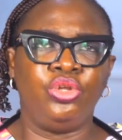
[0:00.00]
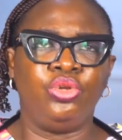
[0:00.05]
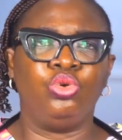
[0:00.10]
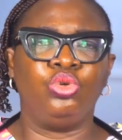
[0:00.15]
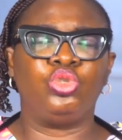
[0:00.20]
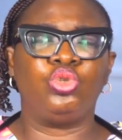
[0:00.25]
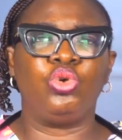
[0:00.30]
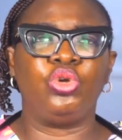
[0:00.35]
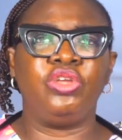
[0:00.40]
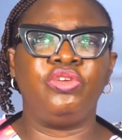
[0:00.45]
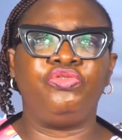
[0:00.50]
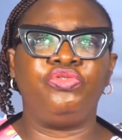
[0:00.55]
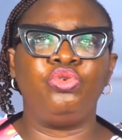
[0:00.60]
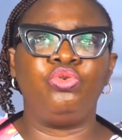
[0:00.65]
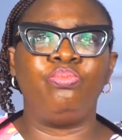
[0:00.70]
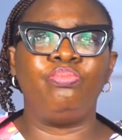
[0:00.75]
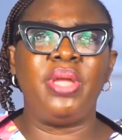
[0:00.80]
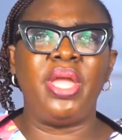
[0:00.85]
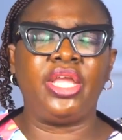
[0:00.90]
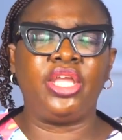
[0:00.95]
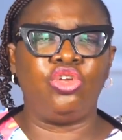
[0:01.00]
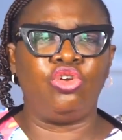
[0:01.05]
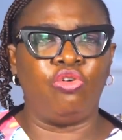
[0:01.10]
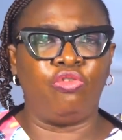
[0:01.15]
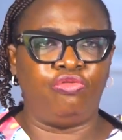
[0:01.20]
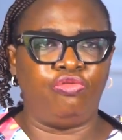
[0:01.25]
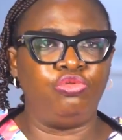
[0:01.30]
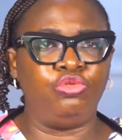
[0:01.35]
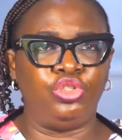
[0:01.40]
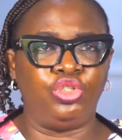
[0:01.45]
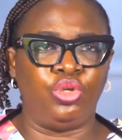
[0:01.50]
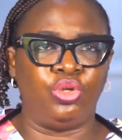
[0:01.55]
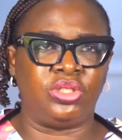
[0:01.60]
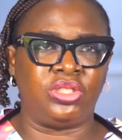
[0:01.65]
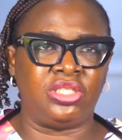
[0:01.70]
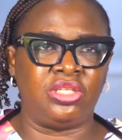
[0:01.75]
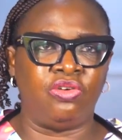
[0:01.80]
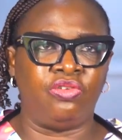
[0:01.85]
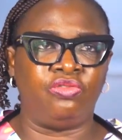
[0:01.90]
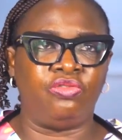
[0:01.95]
So if you make your food
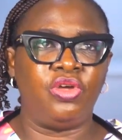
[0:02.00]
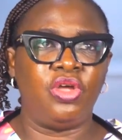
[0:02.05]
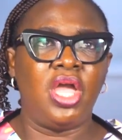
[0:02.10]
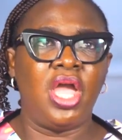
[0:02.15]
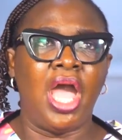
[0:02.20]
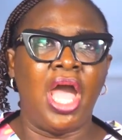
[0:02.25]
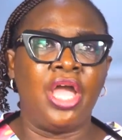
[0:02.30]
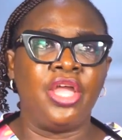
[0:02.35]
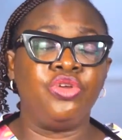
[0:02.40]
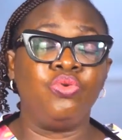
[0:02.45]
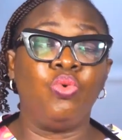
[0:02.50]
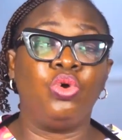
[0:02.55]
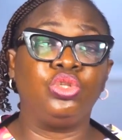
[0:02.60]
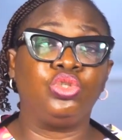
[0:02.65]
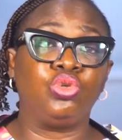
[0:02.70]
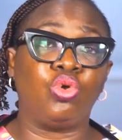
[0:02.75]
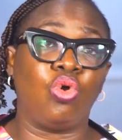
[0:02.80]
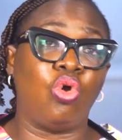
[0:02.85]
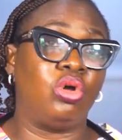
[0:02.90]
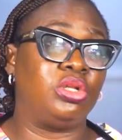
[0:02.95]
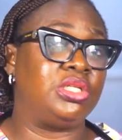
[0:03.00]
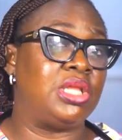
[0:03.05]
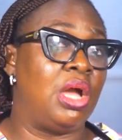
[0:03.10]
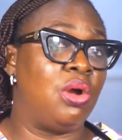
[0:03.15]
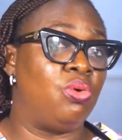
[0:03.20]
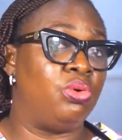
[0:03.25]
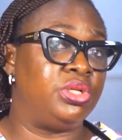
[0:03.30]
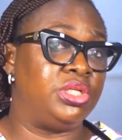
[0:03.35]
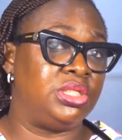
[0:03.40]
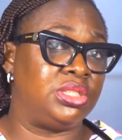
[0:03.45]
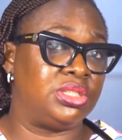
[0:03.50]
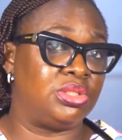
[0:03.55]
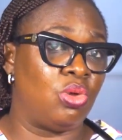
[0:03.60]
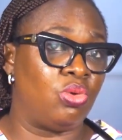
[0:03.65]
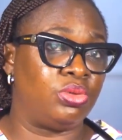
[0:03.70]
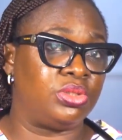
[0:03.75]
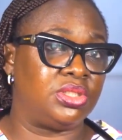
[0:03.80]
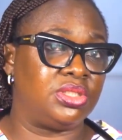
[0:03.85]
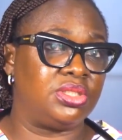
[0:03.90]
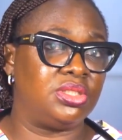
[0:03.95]
yourself and you want to cut down on the
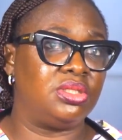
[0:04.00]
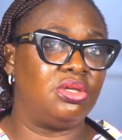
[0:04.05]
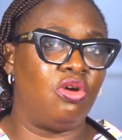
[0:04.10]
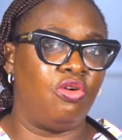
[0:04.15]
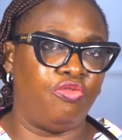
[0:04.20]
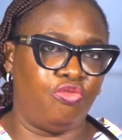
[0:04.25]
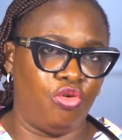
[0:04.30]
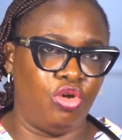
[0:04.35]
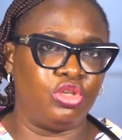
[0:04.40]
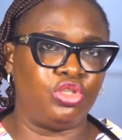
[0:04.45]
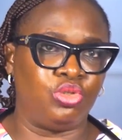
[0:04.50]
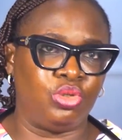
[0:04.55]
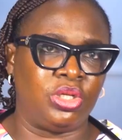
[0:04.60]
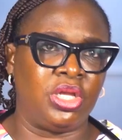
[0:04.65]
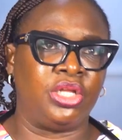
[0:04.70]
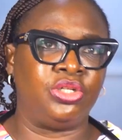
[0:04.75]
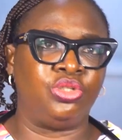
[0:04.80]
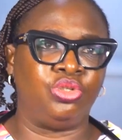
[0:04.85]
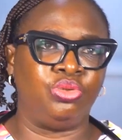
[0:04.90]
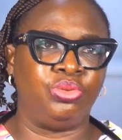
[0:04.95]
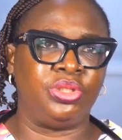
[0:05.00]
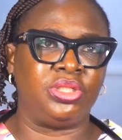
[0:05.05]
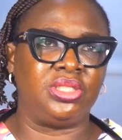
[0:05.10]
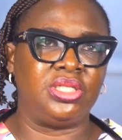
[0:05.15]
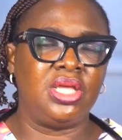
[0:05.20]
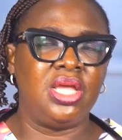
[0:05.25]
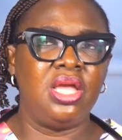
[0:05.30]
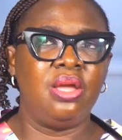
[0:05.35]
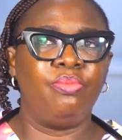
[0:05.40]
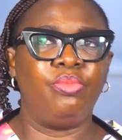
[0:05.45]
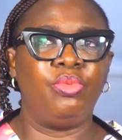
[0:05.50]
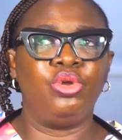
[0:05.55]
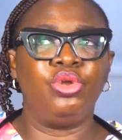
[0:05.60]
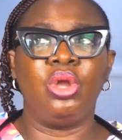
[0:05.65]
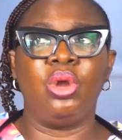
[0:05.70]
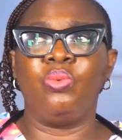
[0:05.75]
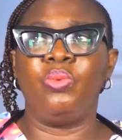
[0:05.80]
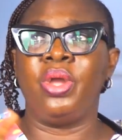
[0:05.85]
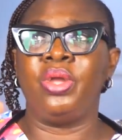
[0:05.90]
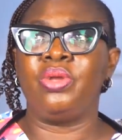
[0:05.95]
salt, of course you can do it. But
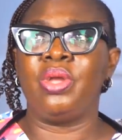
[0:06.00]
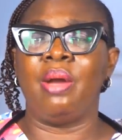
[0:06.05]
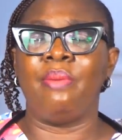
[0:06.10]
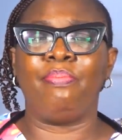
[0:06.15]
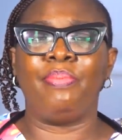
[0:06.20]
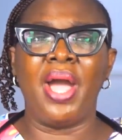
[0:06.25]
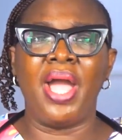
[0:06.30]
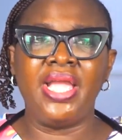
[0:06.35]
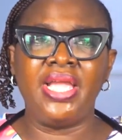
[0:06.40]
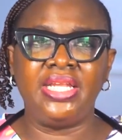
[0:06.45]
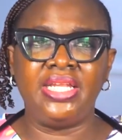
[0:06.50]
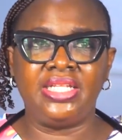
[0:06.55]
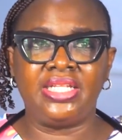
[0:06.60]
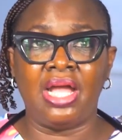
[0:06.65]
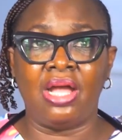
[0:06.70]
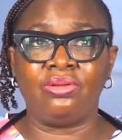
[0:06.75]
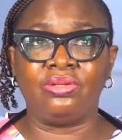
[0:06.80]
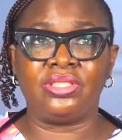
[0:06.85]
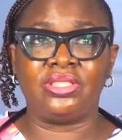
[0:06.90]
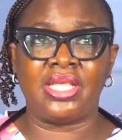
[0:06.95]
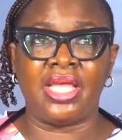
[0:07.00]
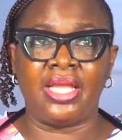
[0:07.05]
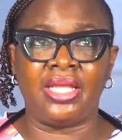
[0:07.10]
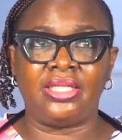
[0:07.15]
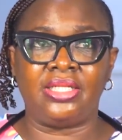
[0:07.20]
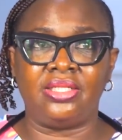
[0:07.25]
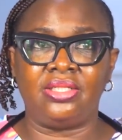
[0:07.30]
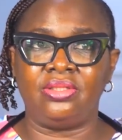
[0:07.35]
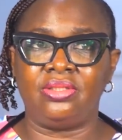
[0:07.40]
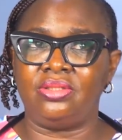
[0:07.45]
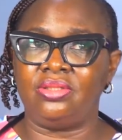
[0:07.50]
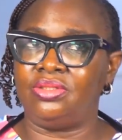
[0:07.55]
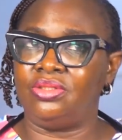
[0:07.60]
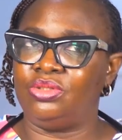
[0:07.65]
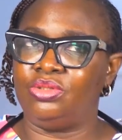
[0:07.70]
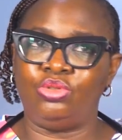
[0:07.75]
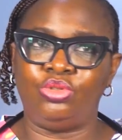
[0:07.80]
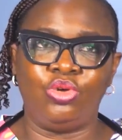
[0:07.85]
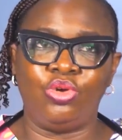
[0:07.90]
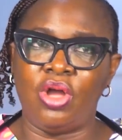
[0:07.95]
when you are buying it outside,
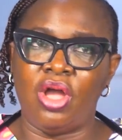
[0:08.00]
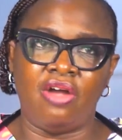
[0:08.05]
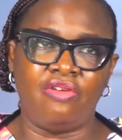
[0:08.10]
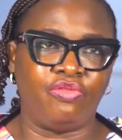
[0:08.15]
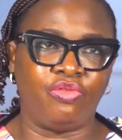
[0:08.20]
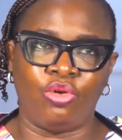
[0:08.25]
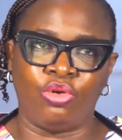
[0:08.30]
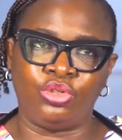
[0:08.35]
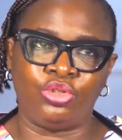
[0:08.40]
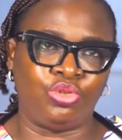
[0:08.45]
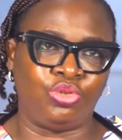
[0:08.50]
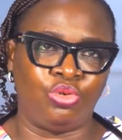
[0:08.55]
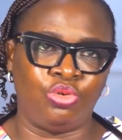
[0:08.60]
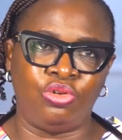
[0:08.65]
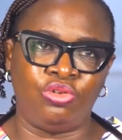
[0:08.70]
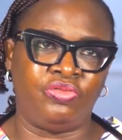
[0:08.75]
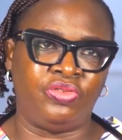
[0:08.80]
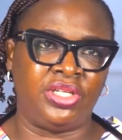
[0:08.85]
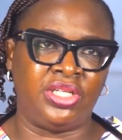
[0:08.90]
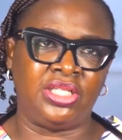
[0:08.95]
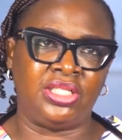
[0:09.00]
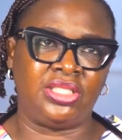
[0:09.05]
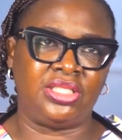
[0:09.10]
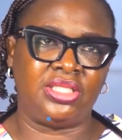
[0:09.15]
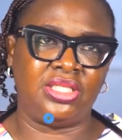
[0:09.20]
you don't have control over it.